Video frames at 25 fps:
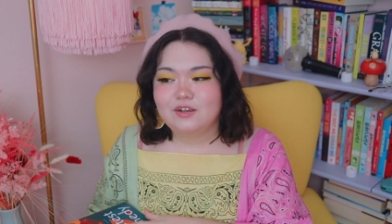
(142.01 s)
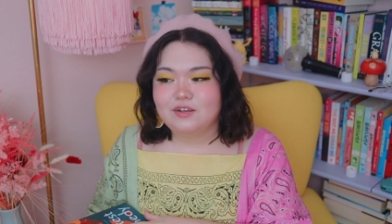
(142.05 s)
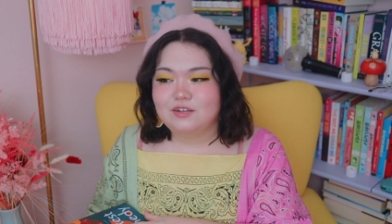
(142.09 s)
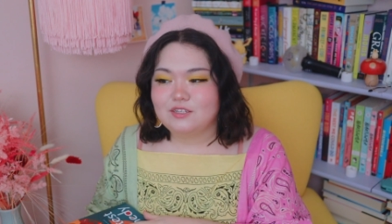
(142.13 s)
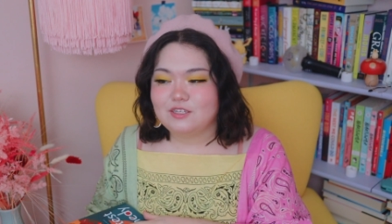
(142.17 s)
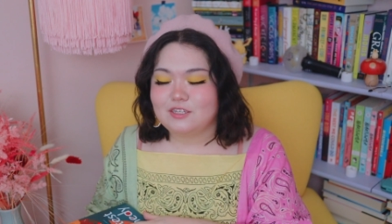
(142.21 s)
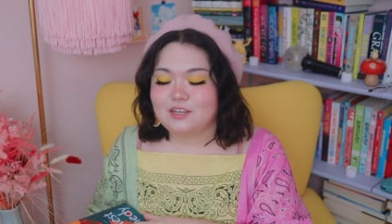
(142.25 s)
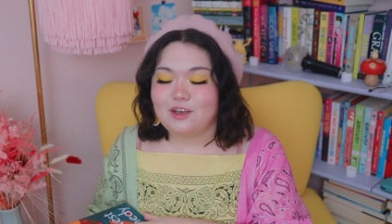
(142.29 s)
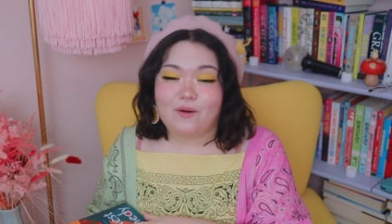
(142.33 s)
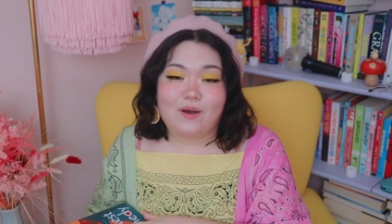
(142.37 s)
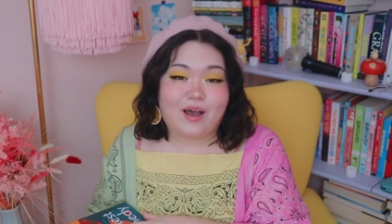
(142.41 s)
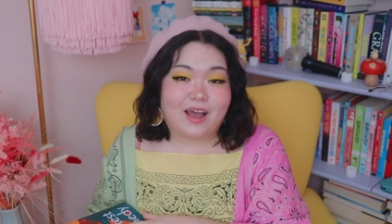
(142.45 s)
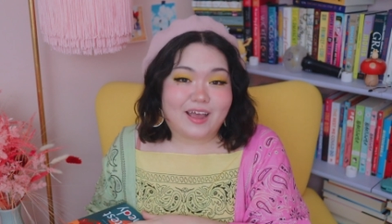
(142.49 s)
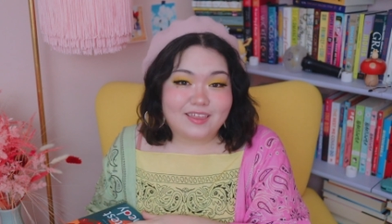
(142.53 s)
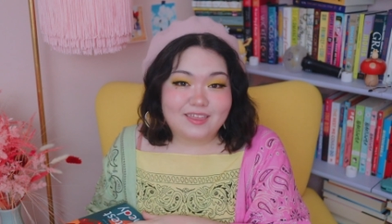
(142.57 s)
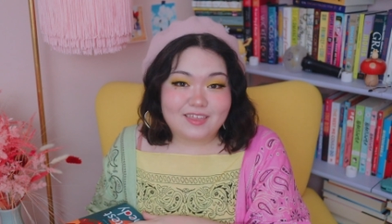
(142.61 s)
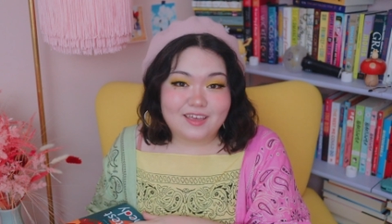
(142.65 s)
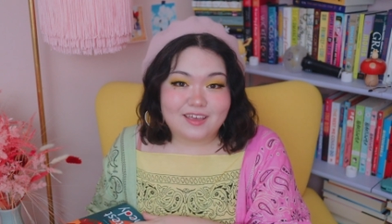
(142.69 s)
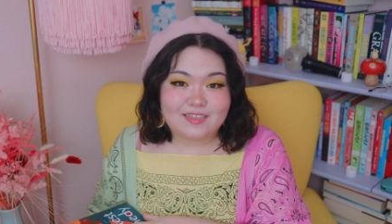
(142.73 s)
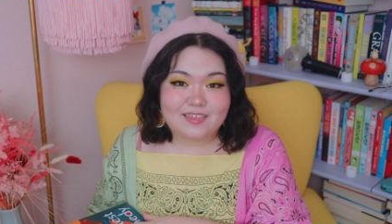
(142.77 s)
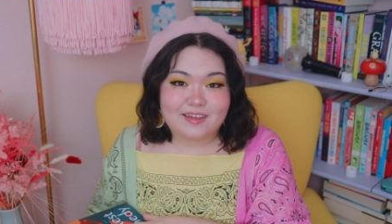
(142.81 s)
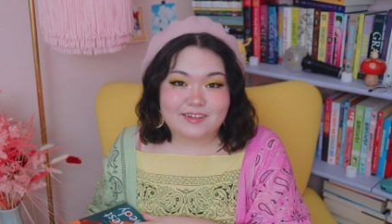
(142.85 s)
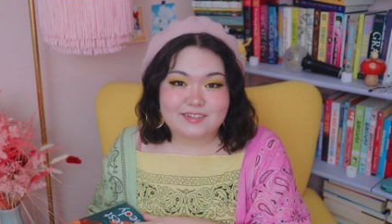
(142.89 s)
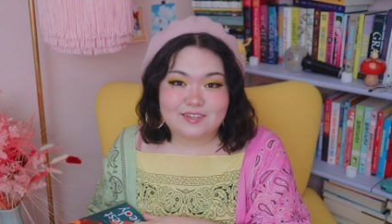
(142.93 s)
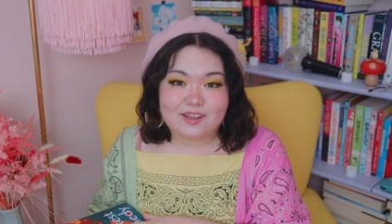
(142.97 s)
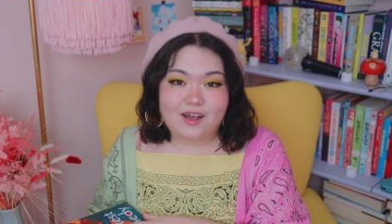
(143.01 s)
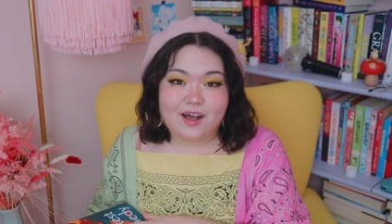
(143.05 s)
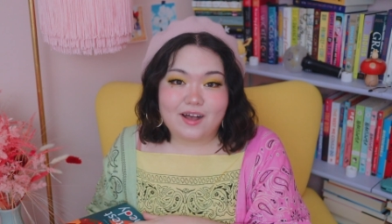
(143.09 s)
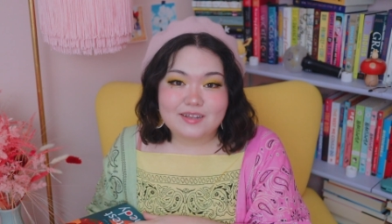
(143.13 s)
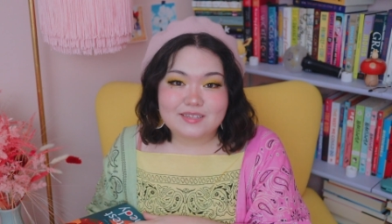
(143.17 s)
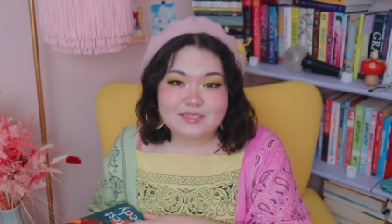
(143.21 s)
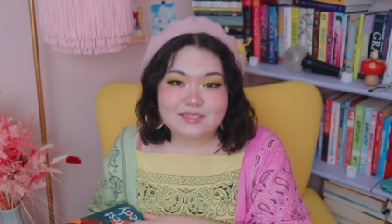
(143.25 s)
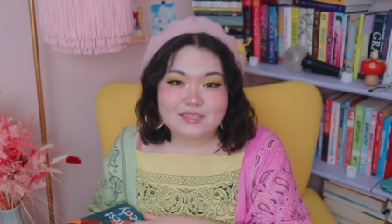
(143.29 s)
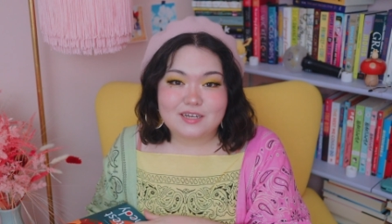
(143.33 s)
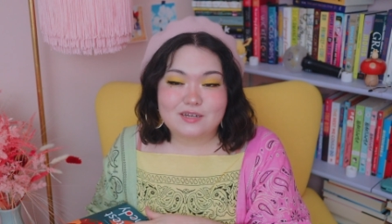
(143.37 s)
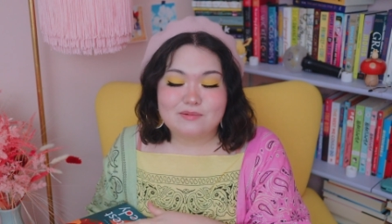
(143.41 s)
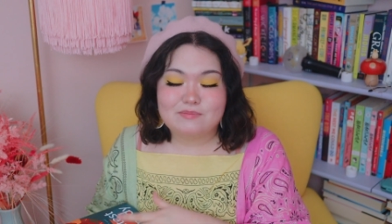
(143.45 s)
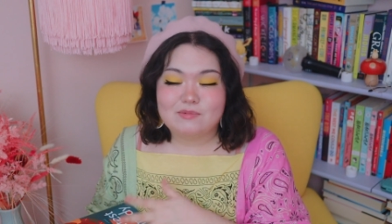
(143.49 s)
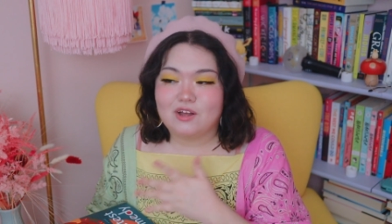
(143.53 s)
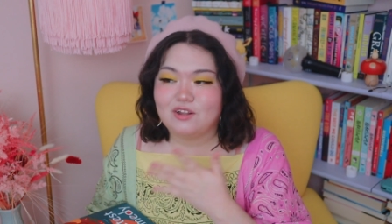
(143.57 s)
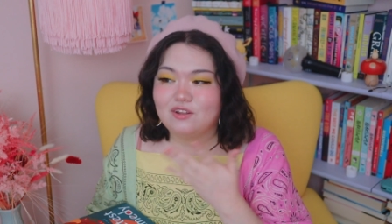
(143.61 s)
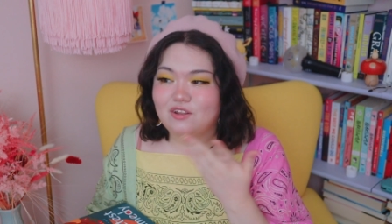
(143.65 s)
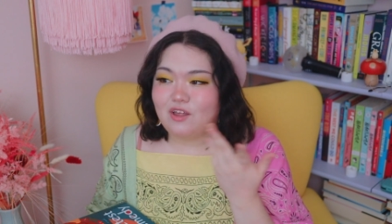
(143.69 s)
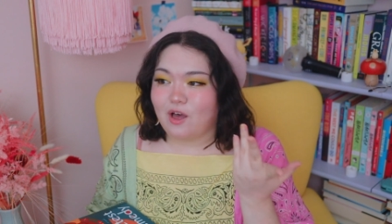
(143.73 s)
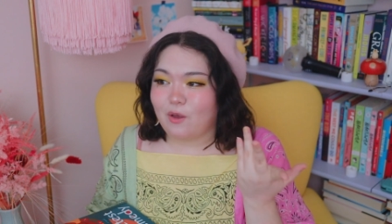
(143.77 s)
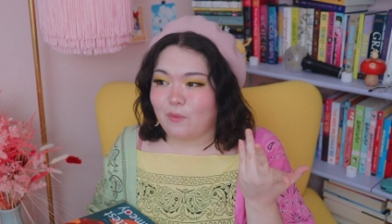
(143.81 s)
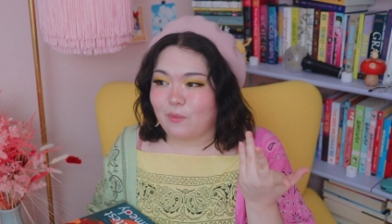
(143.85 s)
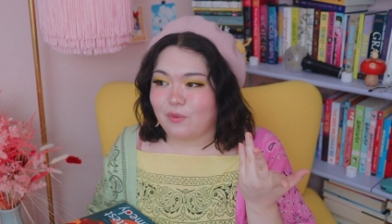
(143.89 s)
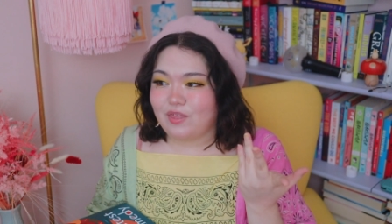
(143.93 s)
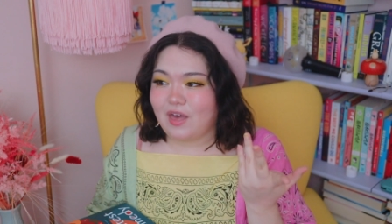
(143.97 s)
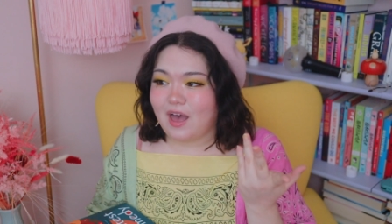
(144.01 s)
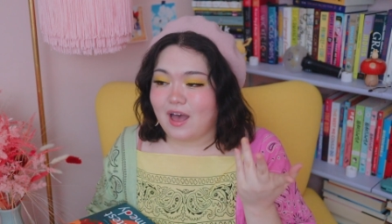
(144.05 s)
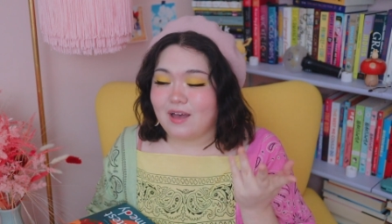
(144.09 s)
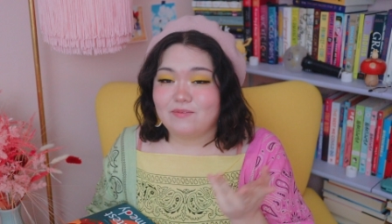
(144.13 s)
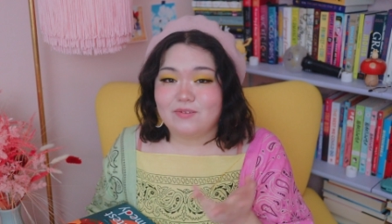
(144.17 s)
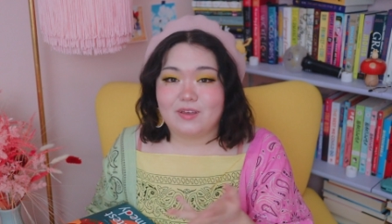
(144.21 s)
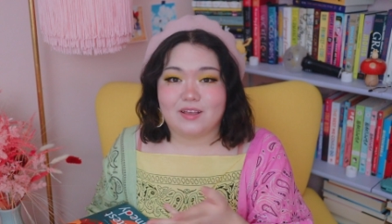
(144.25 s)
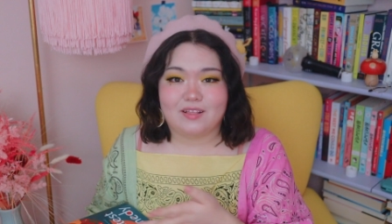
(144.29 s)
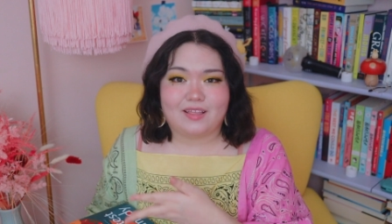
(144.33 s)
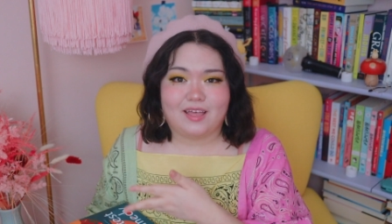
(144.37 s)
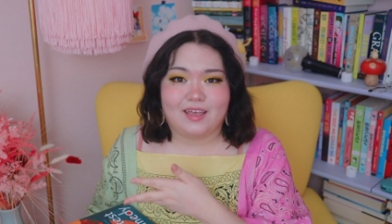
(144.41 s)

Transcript: So I think that's awesome, along with having